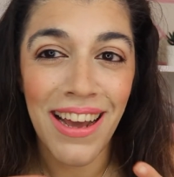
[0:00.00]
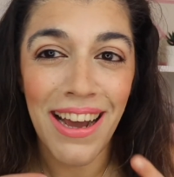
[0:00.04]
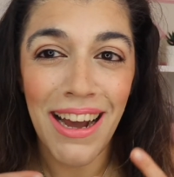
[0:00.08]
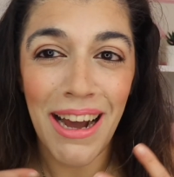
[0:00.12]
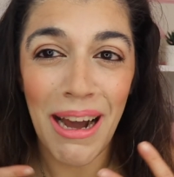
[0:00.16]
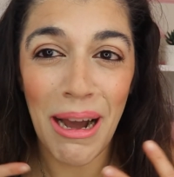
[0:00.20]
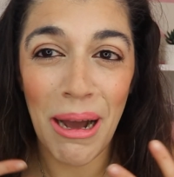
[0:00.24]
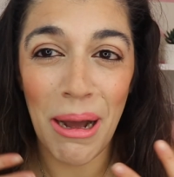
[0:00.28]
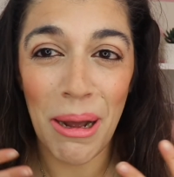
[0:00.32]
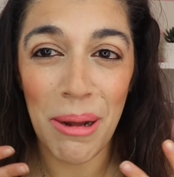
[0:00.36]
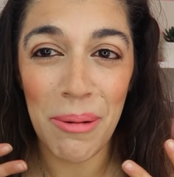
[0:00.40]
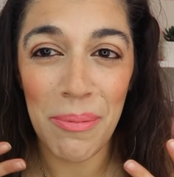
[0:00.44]

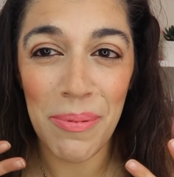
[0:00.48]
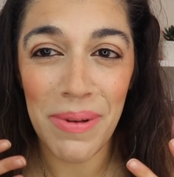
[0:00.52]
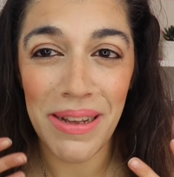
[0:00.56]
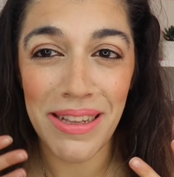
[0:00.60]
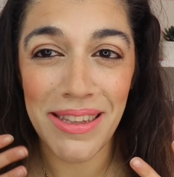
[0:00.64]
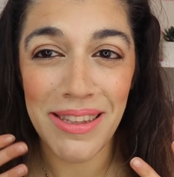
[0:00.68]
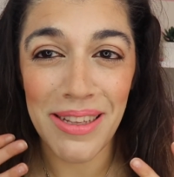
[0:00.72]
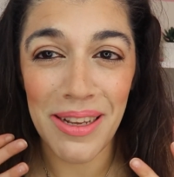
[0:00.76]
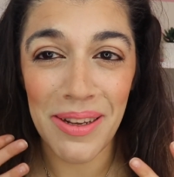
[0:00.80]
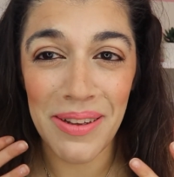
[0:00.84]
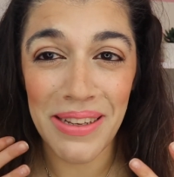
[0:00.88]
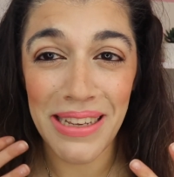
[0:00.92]
I hope
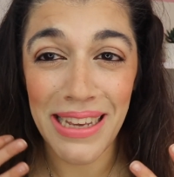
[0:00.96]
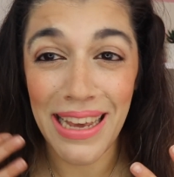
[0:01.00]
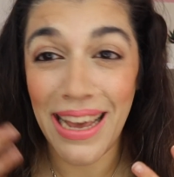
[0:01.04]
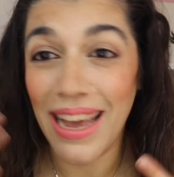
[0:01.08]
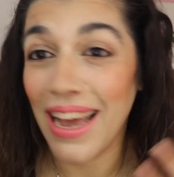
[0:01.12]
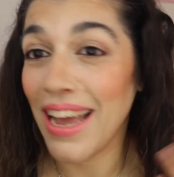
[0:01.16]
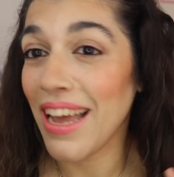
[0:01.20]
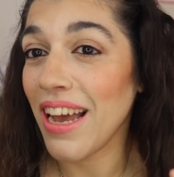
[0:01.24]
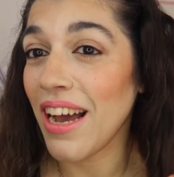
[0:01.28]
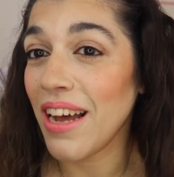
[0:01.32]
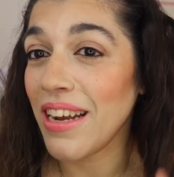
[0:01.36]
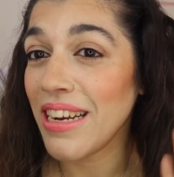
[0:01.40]
it's
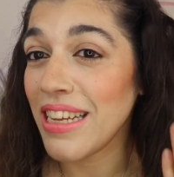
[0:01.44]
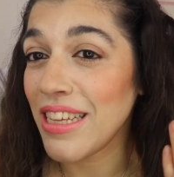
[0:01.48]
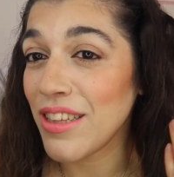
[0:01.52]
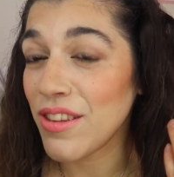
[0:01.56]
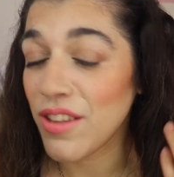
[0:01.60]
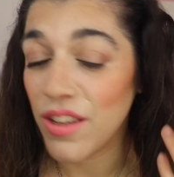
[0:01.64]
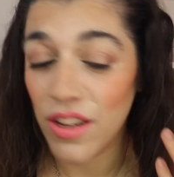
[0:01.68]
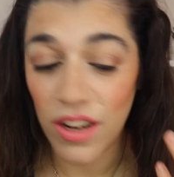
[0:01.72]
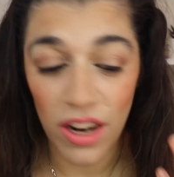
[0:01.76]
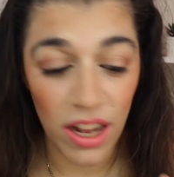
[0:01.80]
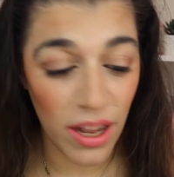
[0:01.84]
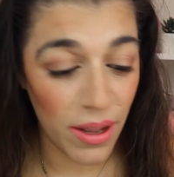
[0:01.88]
okay. I need
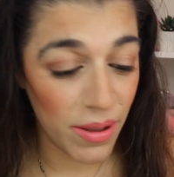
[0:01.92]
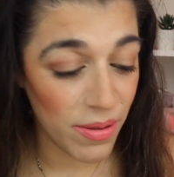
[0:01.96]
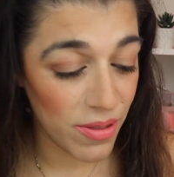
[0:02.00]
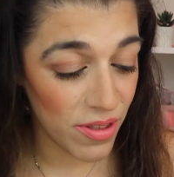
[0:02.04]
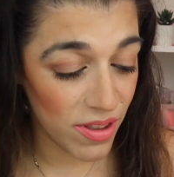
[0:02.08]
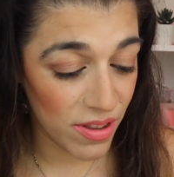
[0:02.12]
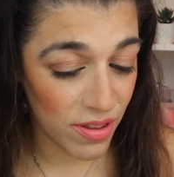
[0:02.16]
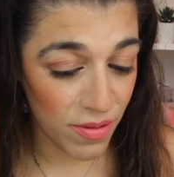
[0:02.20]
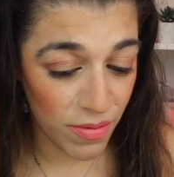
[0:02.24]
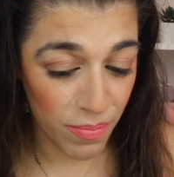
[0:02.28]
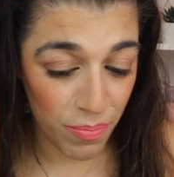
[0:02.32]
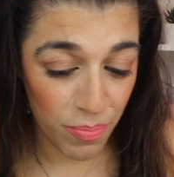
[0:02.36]
to like
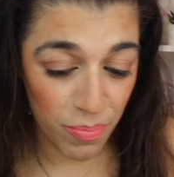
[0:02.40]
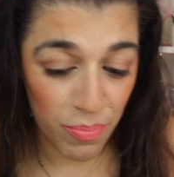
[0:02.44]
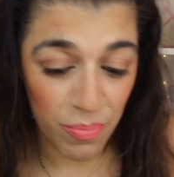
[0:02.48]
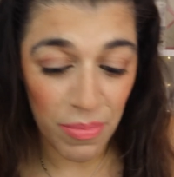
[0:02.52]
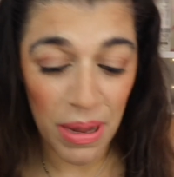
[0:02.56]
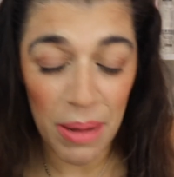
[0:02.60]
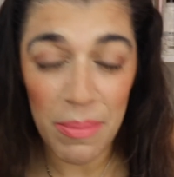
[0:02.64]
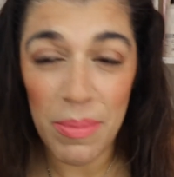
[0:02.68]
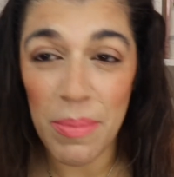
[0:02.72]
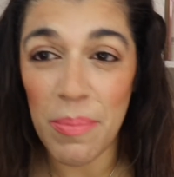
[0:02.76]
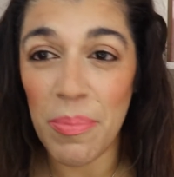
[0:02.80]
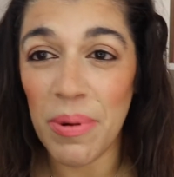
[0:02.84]
just
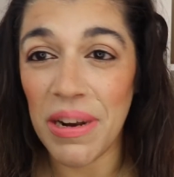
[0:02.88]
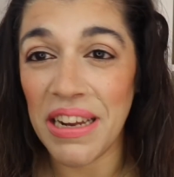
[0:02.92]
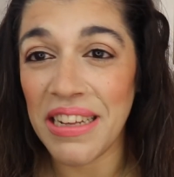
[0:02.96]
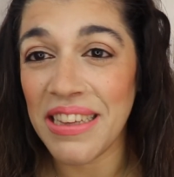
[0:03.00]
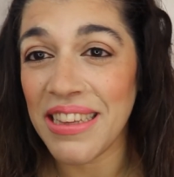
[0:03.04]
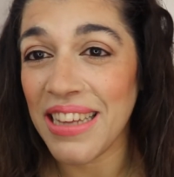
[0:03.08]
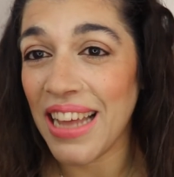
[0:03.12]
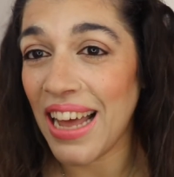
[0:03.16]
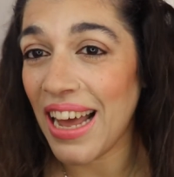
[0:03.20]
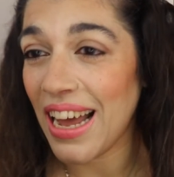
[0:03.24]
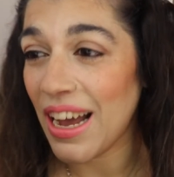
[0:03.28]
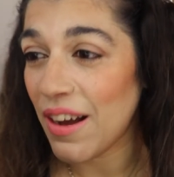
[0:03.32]
maybe
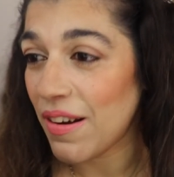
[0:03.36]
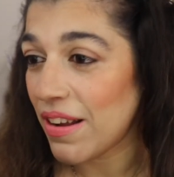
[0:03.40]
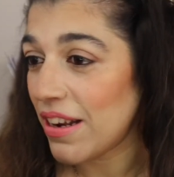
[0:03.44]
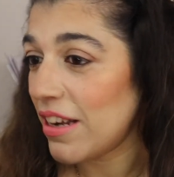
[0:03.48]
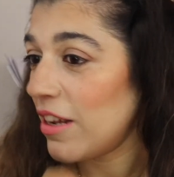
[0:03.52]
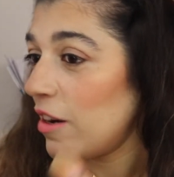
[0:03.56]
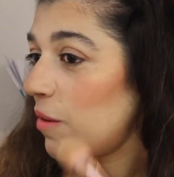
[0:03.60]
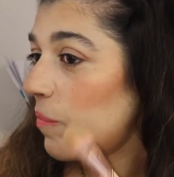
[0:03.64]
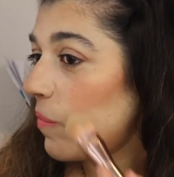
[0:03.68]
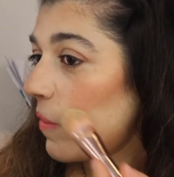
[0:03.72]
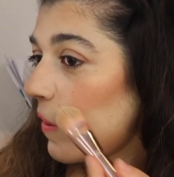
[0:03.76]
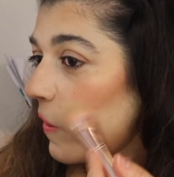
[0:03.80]
blend that out a
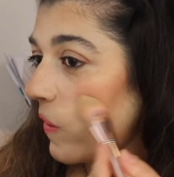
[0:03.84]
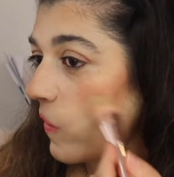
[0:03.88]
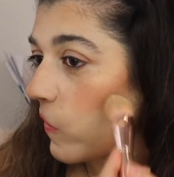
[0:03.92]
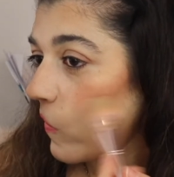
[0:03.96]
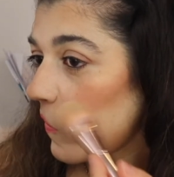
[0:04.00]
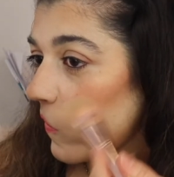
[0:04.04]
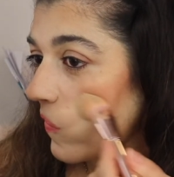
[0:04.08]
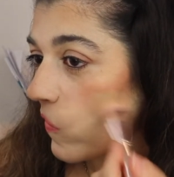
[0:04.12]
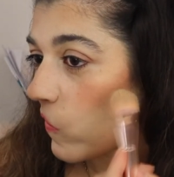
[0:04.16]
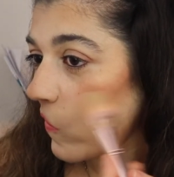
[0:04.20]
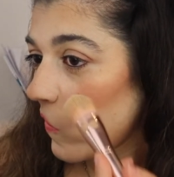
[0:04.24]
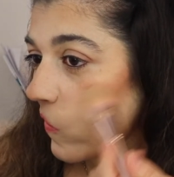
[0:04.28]
little bit
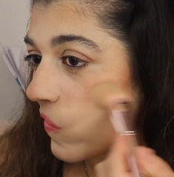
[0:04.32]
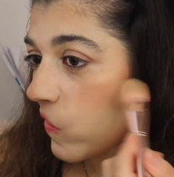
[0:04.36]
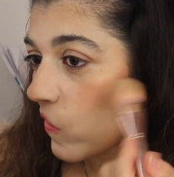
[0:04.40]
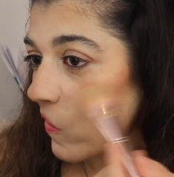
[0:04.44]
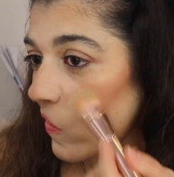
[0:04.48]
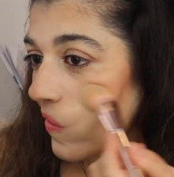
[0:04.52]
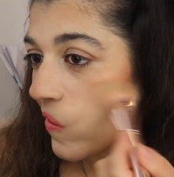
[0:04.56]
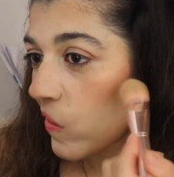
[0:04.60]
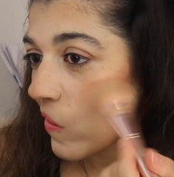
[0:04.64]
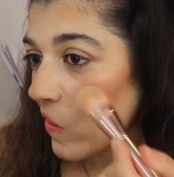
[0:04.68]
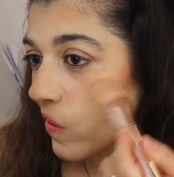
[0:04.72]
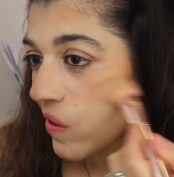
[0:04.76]

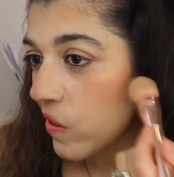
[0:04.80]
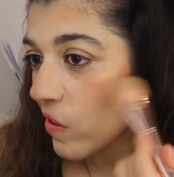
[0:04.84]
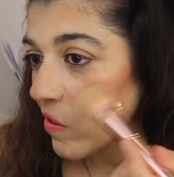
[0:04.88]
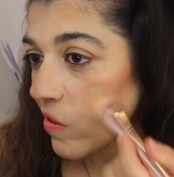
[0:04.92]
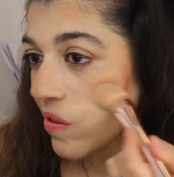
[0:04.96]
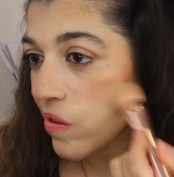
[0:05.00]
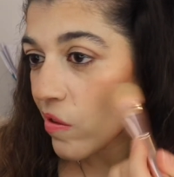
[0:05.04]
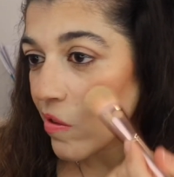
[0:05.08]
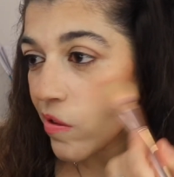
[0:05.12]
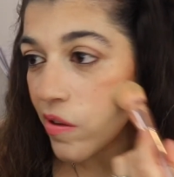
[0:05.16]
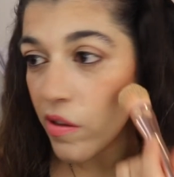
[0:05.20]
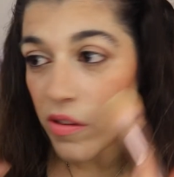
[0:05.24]
so
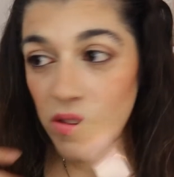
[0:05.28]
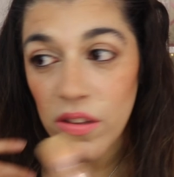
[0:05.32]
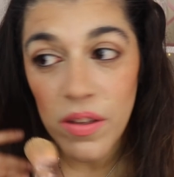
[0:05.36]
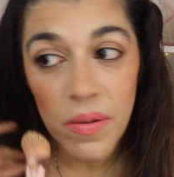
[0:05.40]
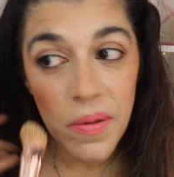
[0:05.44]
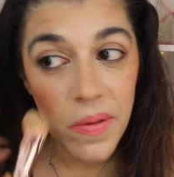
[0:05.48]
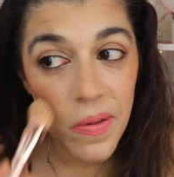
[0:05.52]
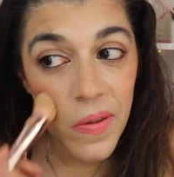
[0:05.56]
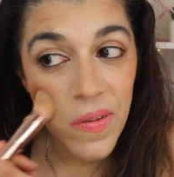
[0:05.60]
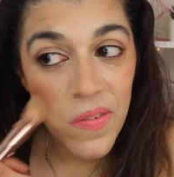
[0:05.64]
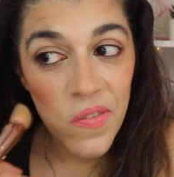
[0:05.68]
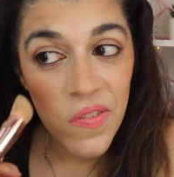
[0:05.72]
it's not too
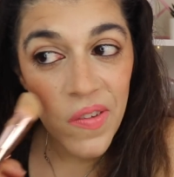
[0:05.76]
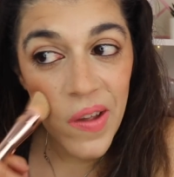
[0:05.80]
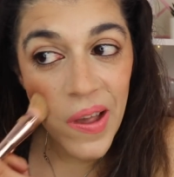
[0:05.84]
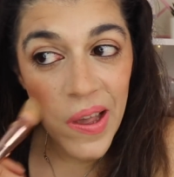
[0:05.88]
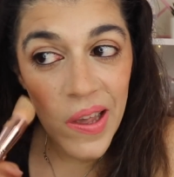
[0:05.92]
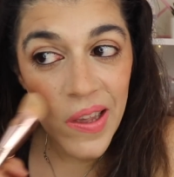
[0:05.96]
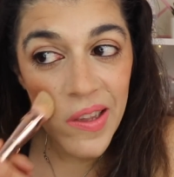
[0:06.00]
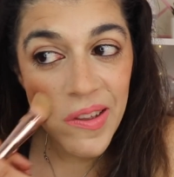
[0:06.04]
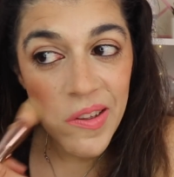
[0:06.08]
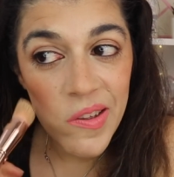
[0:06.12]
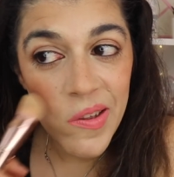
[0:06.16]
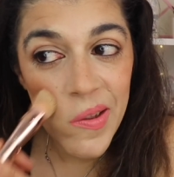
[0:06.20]
in your
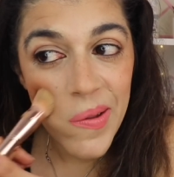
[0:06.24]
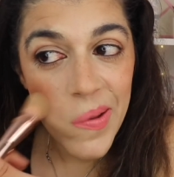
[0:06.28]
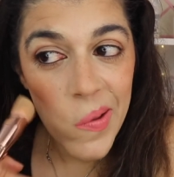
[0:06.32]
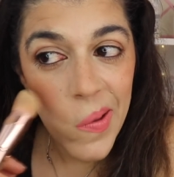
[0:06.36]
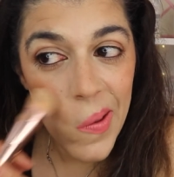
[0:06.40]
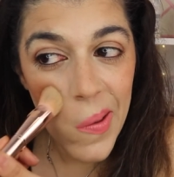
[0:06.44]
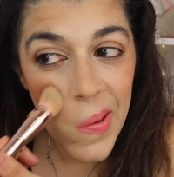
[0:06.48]
face.